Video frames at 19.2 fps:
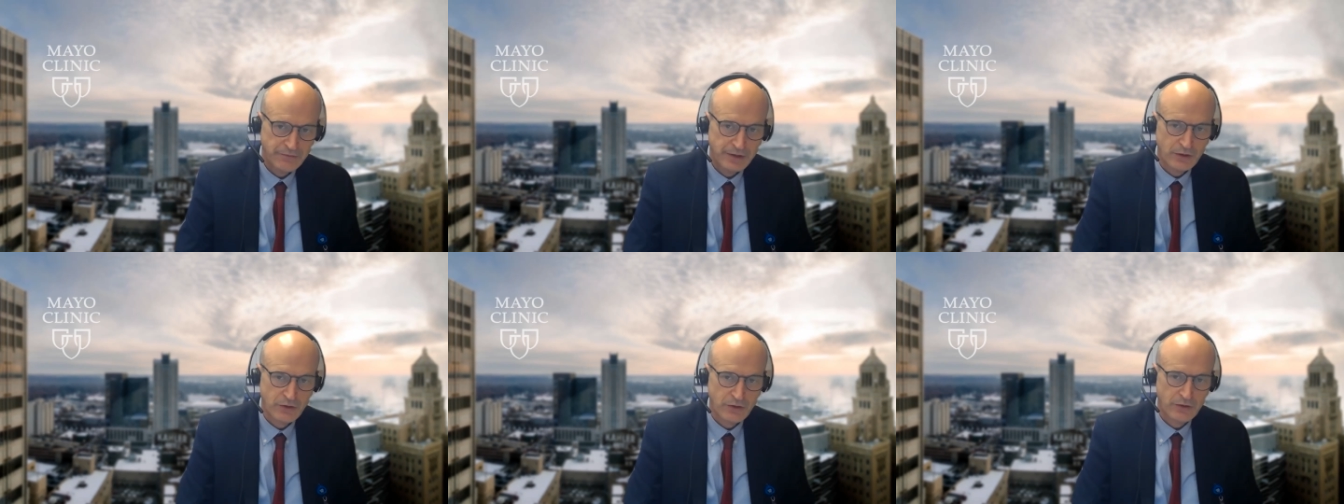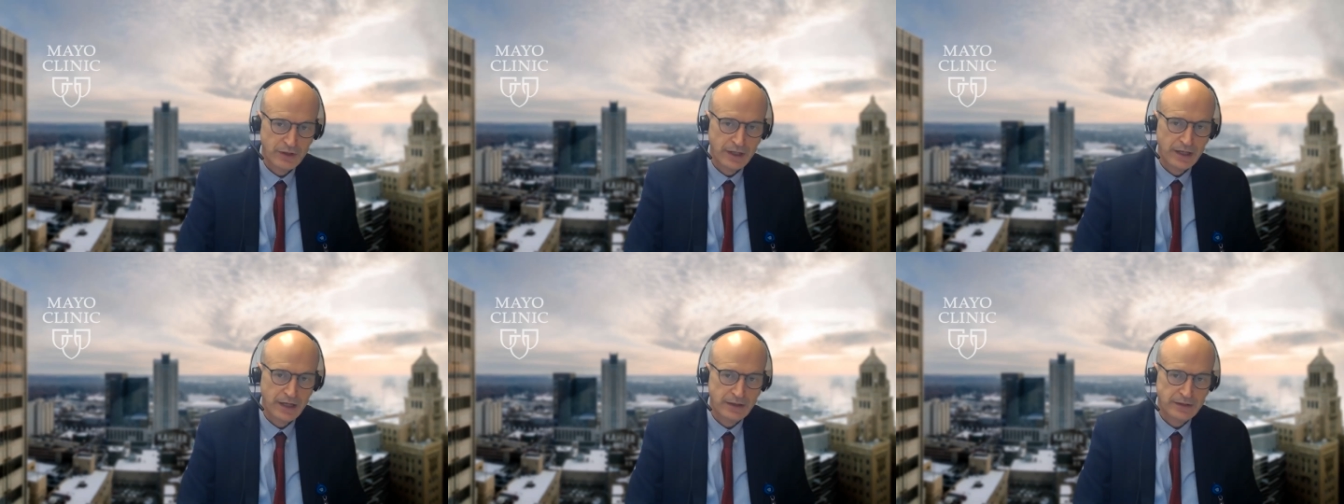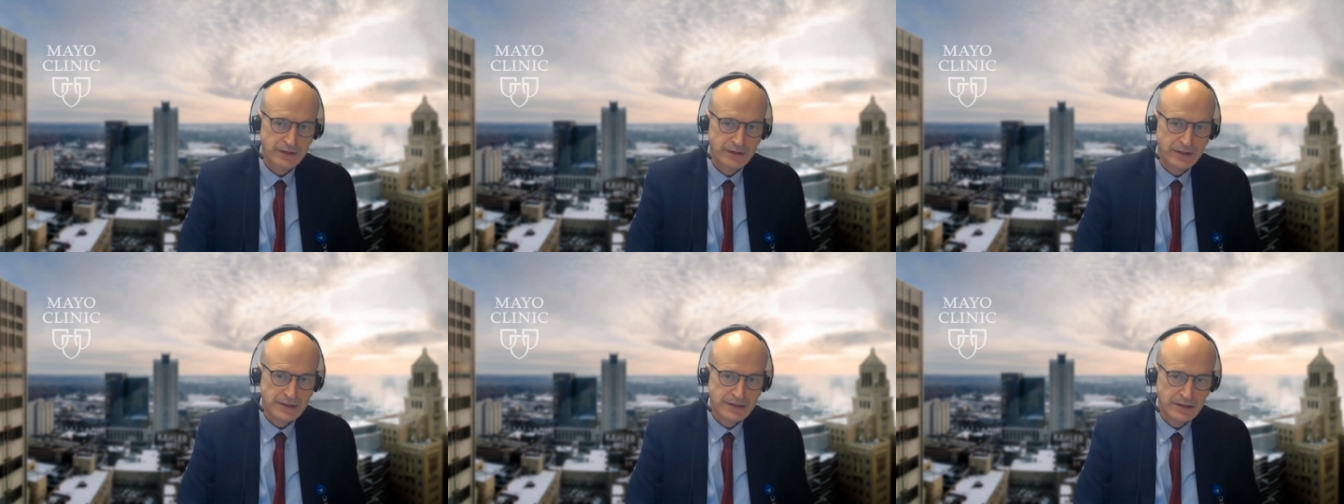the coronary
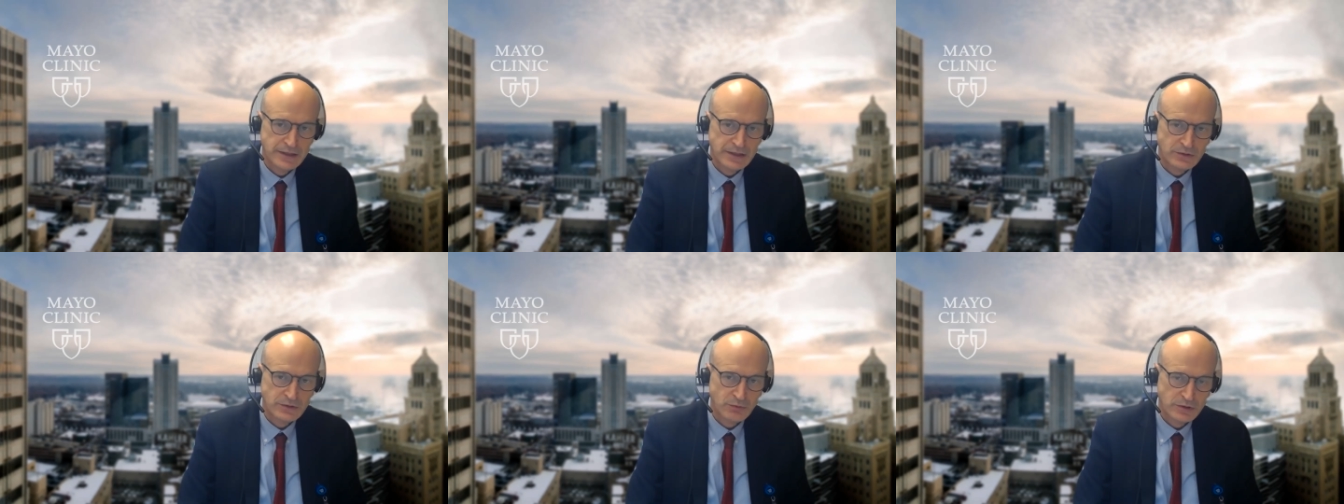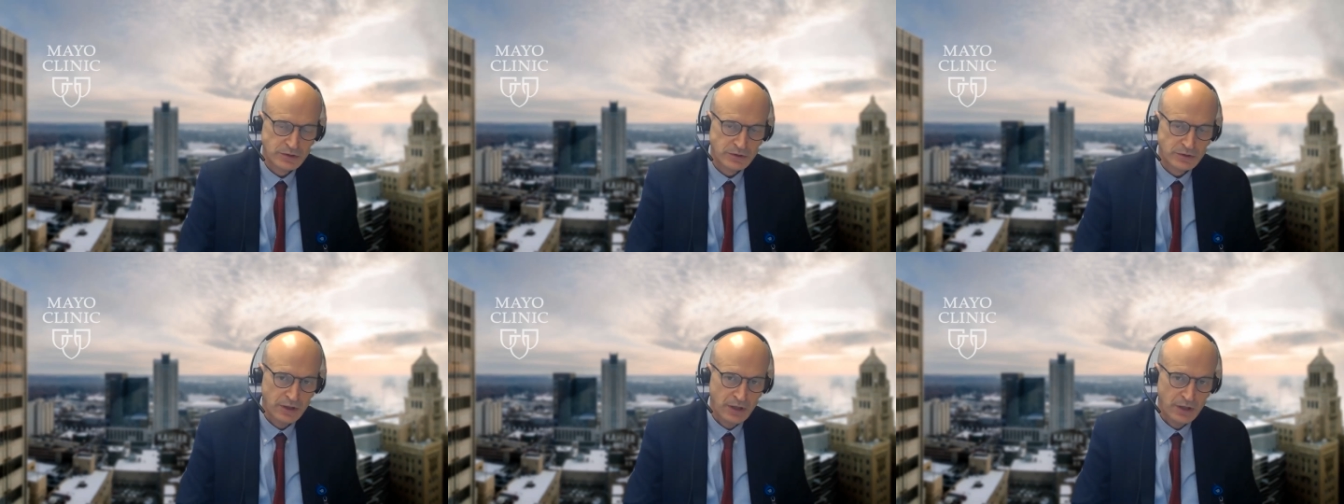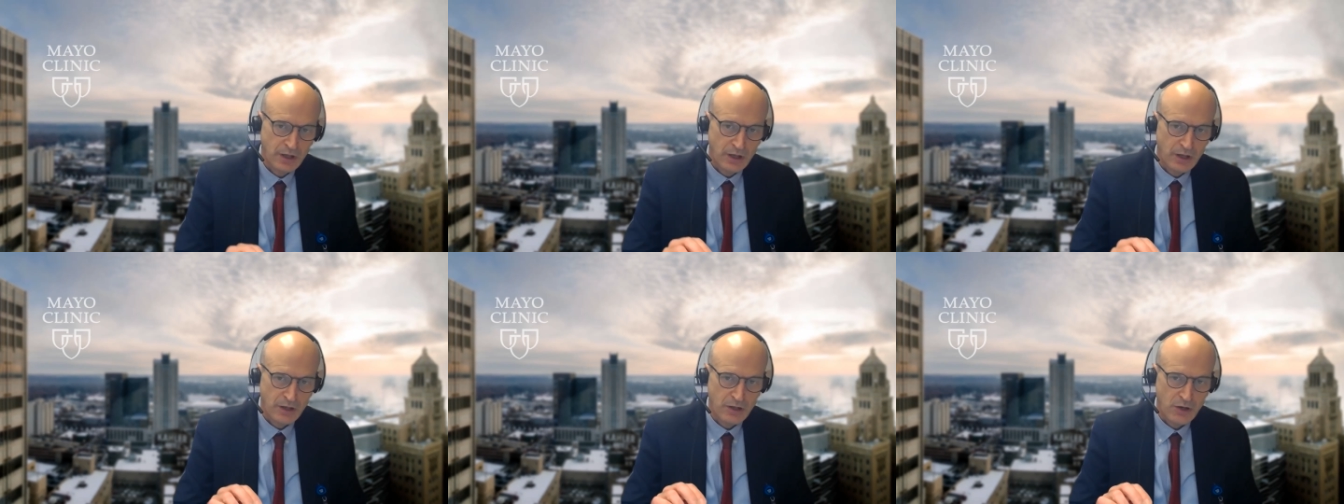artery disease was
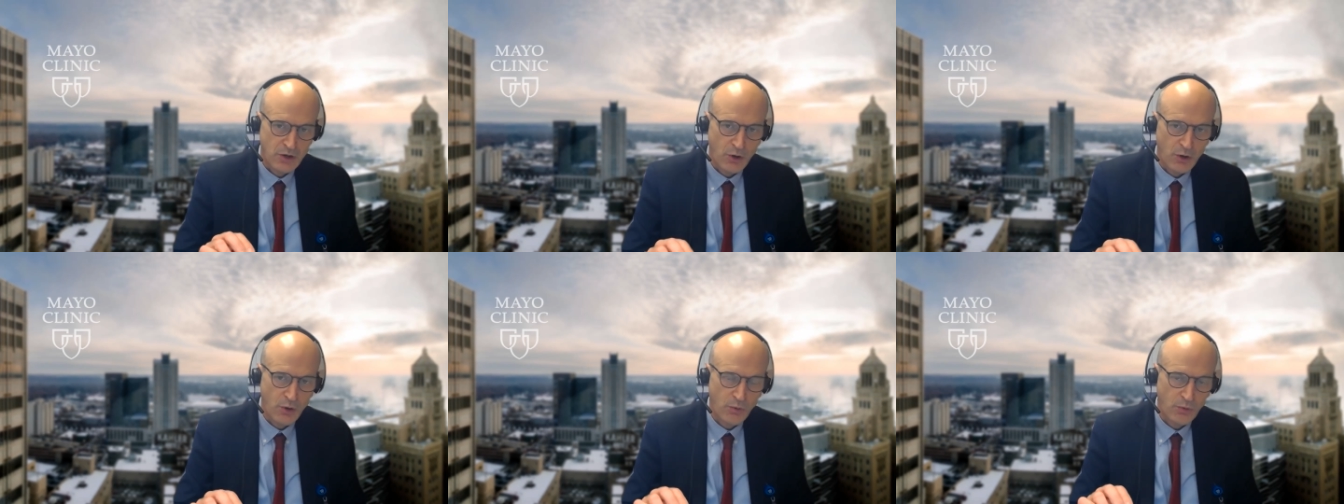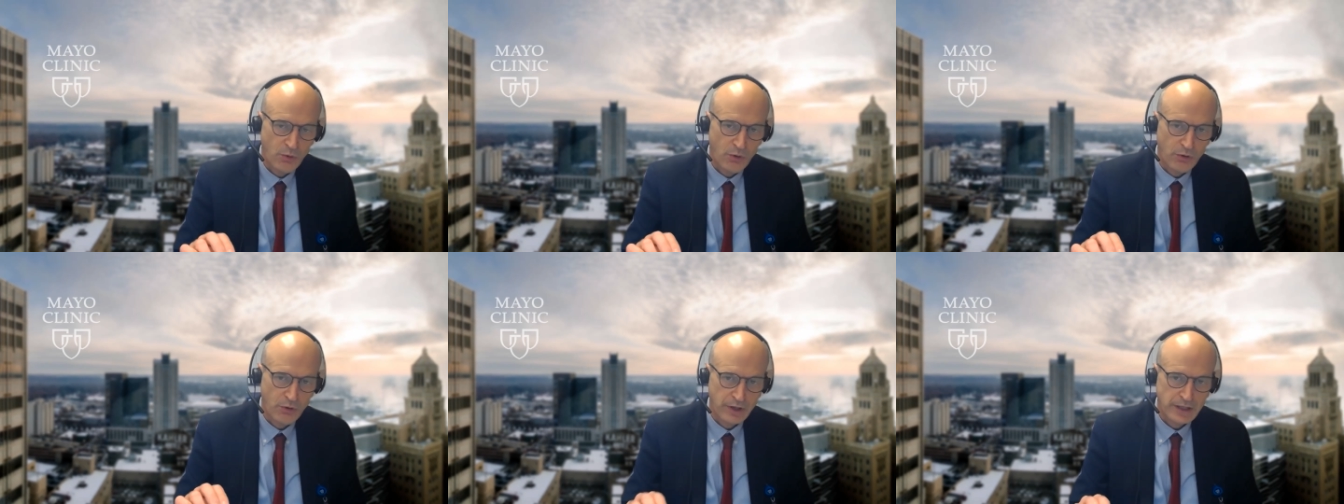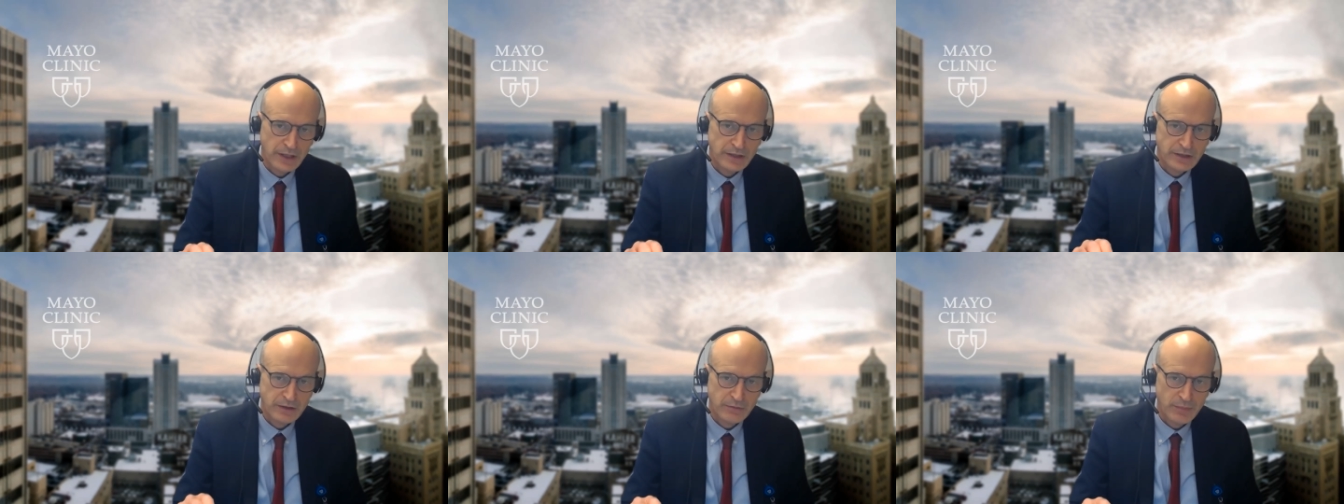low or
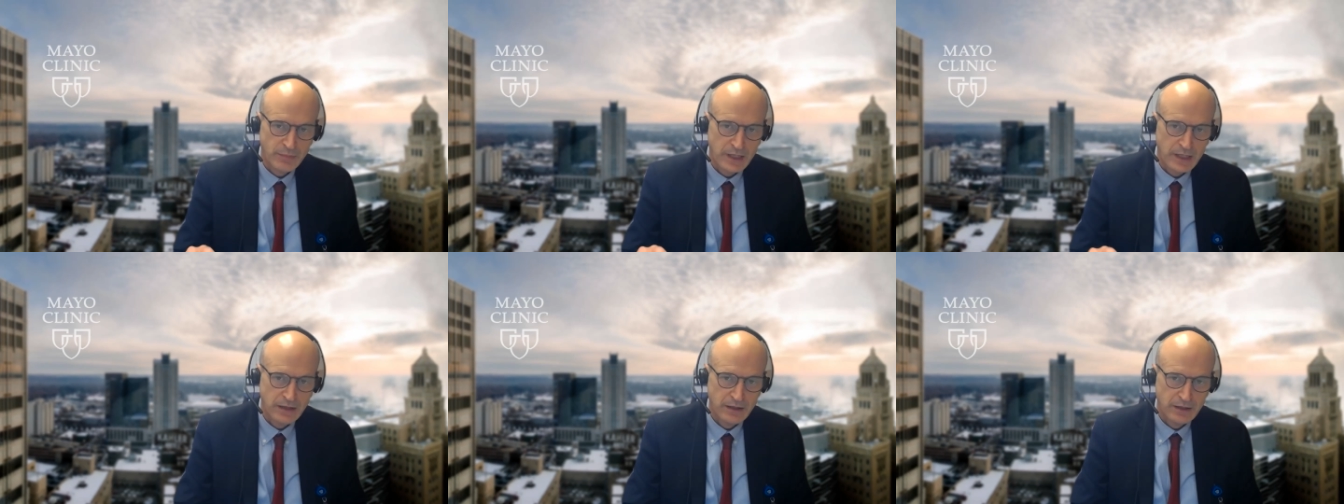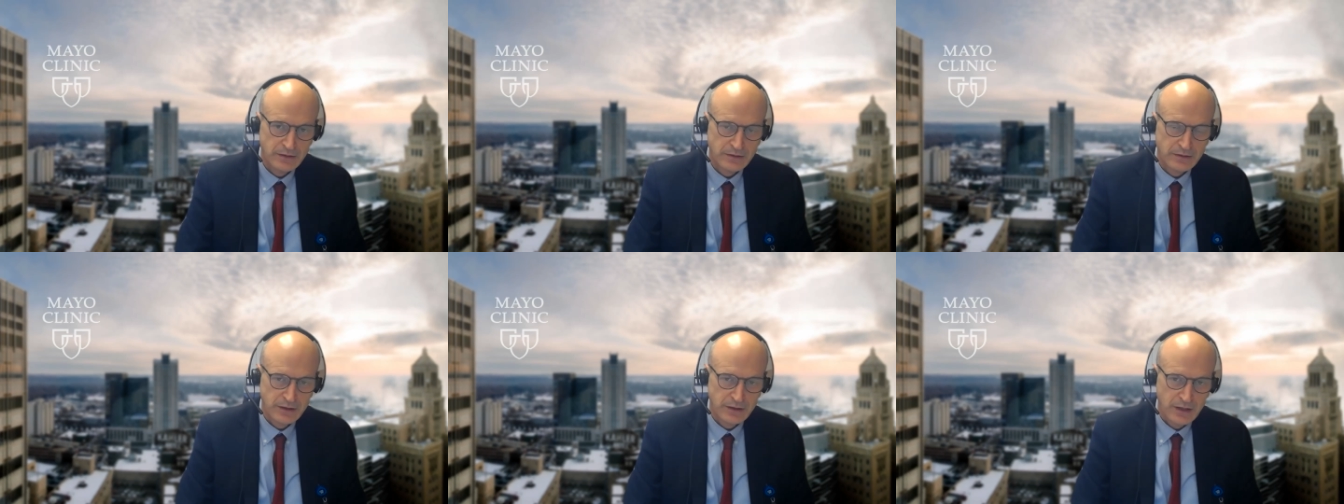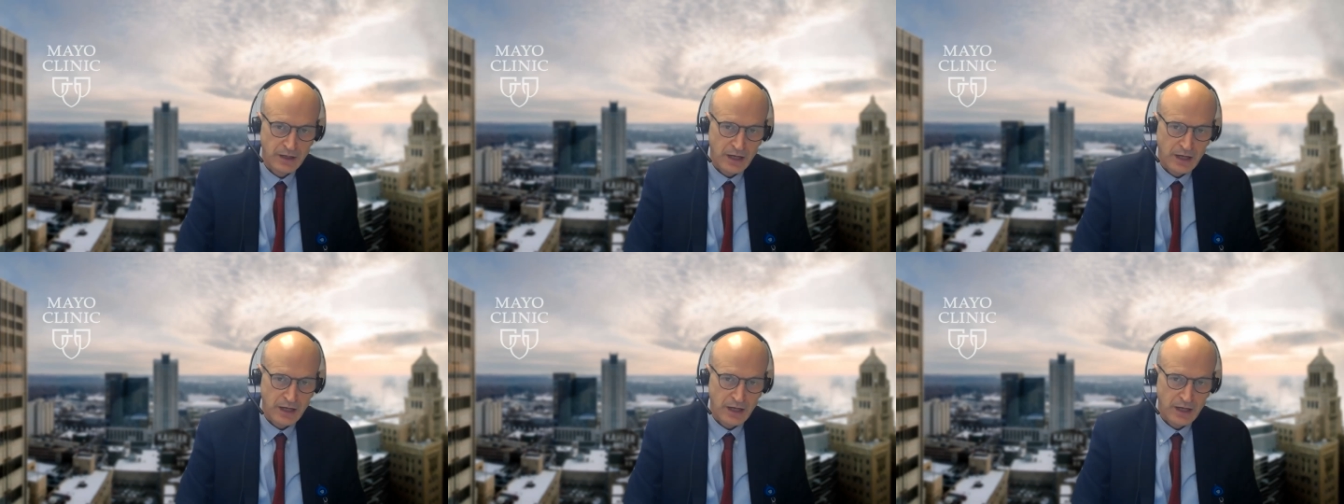intermediate,